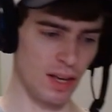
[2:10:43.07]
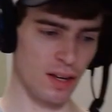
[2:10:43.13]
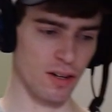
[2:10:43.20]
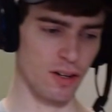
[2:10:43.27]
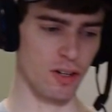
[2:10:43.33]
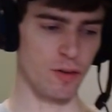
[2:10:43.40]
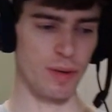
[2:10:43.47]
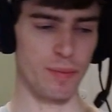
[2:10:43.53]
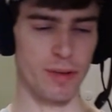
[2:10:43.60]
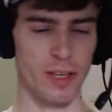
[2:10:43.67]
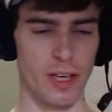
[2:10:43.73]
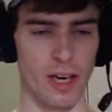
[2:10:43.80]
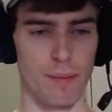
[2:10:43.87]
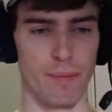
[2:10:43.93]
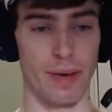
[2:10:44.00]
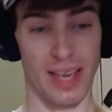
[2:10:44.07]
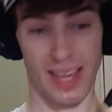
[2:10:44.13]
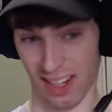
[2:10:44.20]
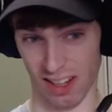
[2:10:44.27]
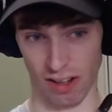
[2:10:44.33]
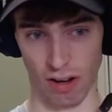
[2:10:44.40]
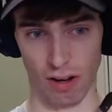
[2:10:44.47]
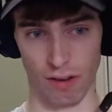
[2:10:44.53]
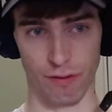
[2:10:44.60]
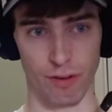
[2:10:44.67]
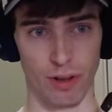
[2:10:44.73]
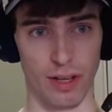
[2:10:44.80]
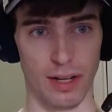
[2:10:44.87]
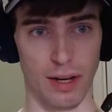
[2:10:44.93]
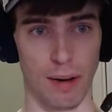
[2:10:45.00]
Could have even gotten back and gone for
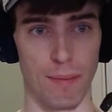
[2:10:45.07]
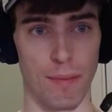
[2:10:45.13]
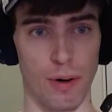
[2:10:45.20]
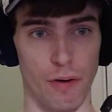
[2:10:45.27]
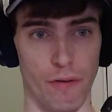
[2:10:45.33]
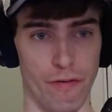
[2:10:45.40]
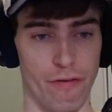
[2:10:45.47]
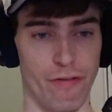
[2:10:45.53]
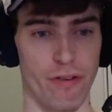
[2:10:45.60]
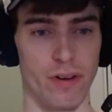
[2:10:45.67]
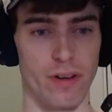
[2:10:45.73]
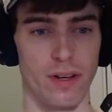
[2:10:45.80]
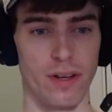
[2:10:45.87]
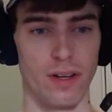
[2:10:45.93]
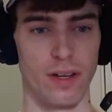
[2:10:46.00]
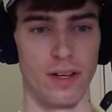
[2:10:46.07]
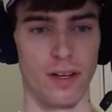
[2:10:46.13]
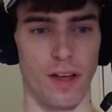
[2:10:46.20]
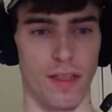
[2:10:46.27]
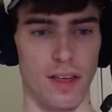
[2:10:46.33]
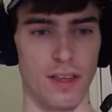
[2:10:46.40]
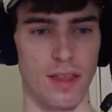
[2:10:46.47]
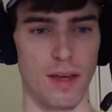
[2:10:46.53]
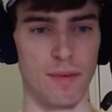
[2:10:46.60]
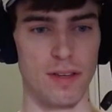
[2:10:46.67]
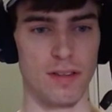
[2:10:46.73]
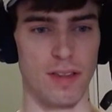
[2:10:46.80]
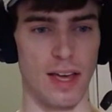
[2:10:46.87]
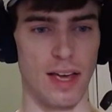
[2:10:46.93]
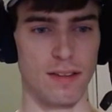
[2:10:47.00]
like a month. I think that
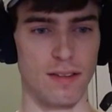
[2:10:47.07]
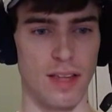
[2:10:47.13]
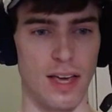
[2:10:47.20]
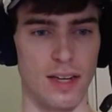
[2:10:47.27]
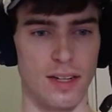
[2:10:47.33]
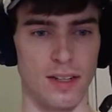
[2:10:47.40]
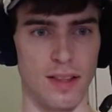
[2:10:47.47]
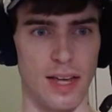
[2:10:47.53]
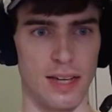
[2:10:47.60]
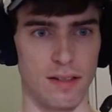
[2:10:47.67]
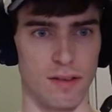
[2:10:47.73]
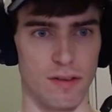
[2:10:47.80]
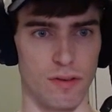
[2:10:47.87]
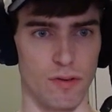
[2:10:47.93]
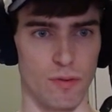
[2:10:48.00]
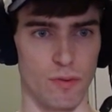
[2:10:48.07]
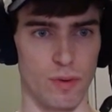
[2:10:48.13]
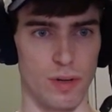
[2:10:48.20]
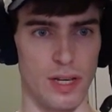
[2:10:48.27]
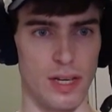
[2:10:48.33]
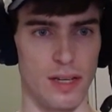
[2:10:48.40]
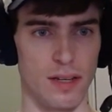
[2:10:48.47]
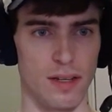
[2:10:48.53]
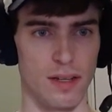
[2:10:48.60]
means that's that, and that's 3.